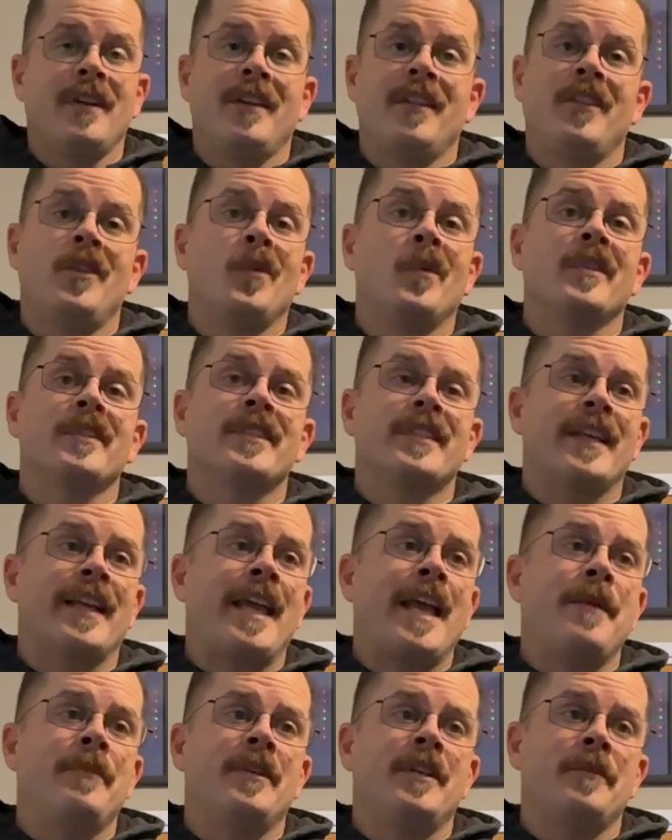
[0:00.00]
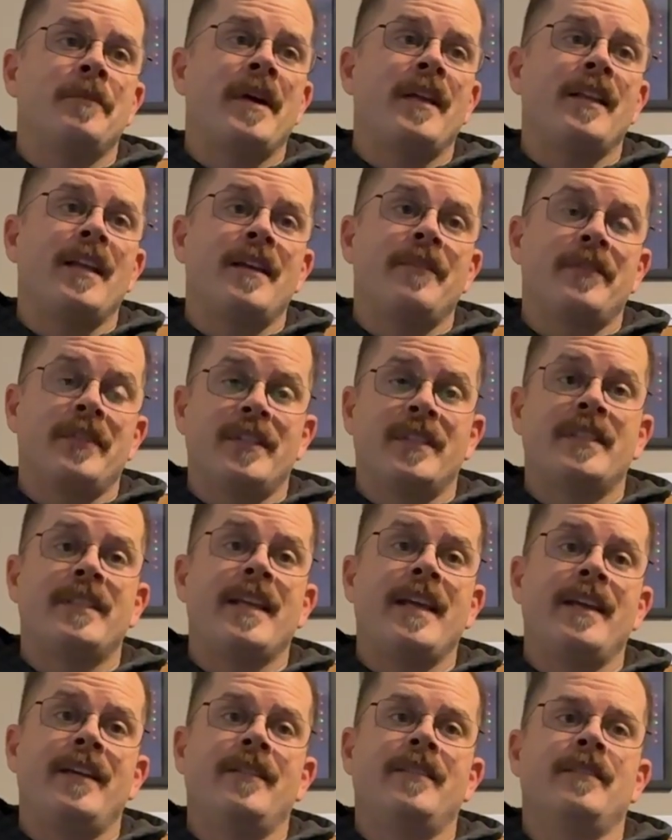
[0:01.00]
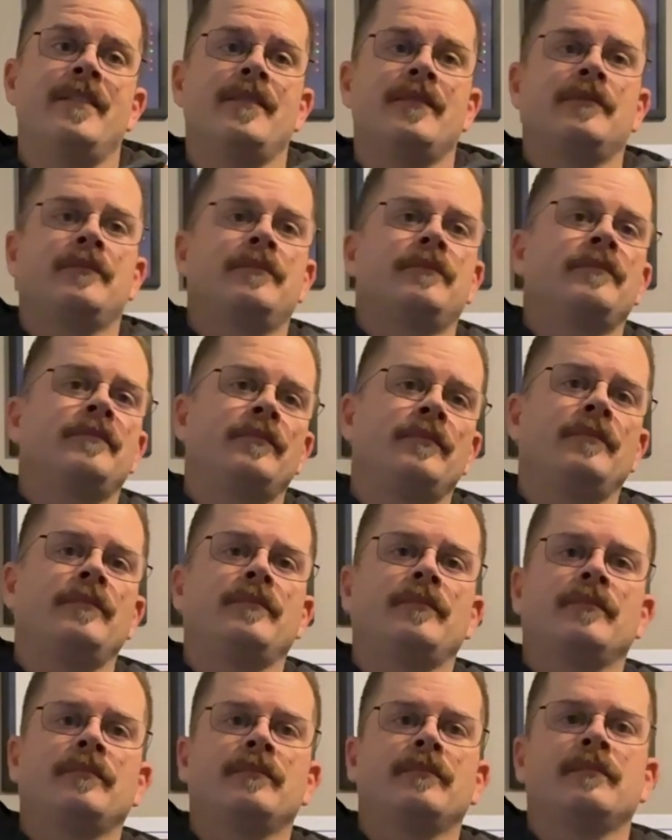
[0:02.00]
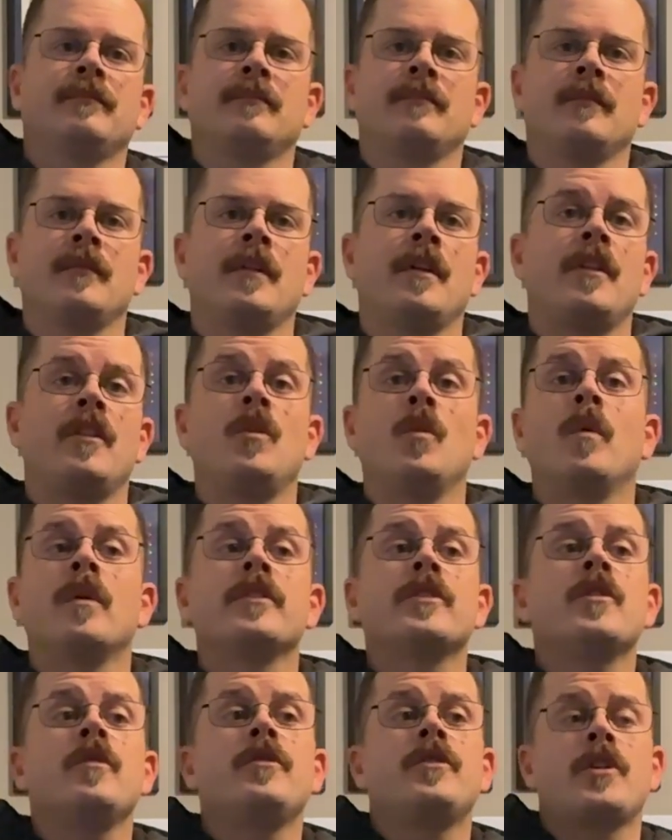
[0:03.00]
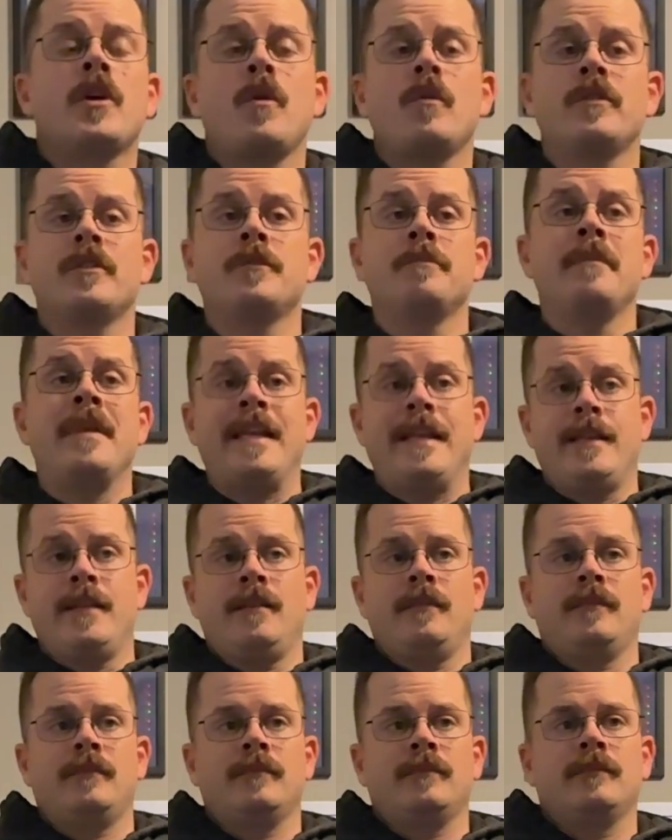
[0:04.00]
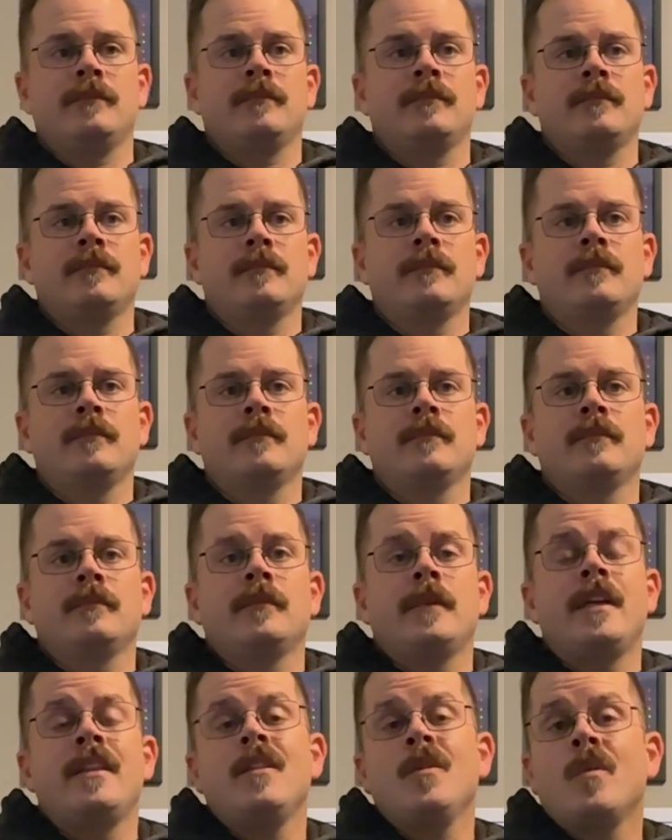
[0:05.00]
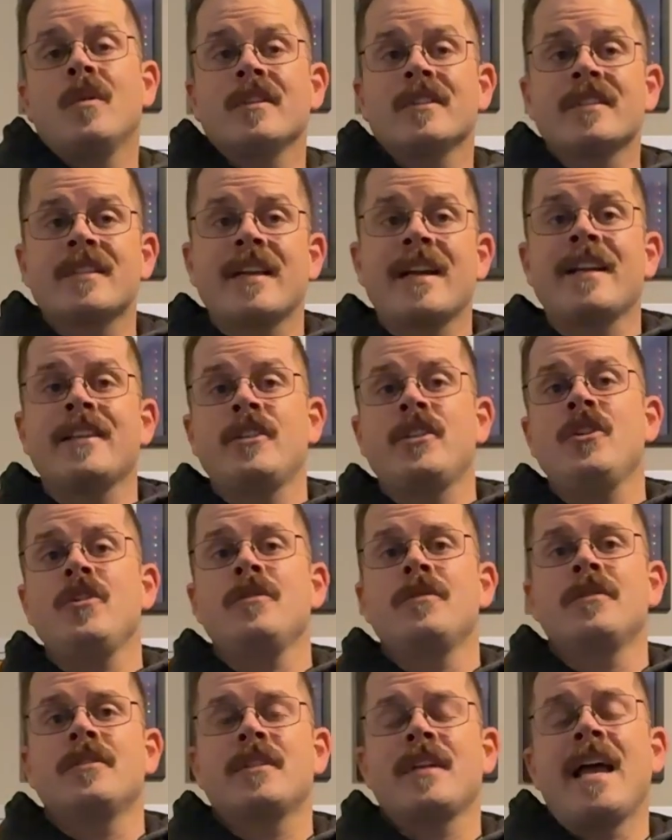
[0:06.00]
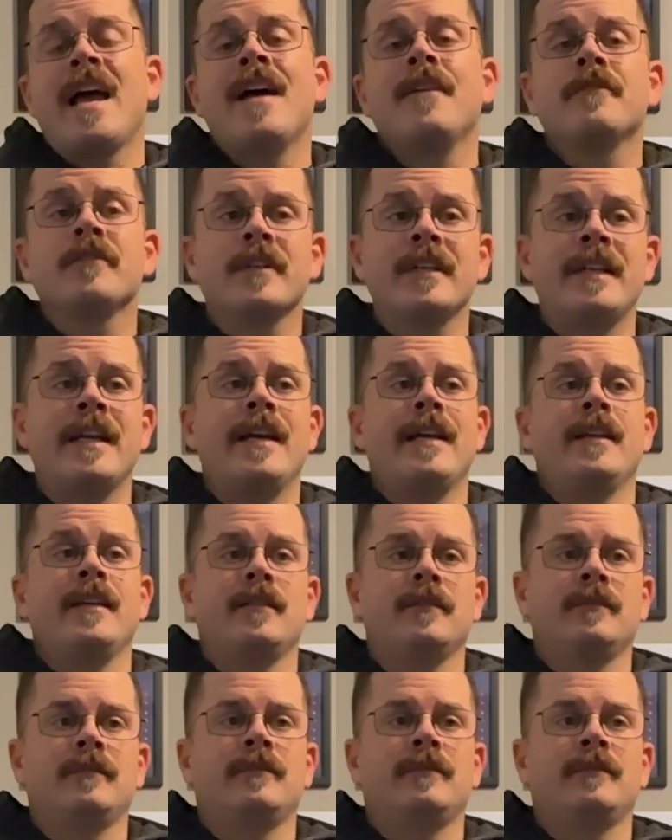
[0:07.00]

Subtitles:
The ones that came into my life and stayed. The ones who chose me. And the ones that I choose every day.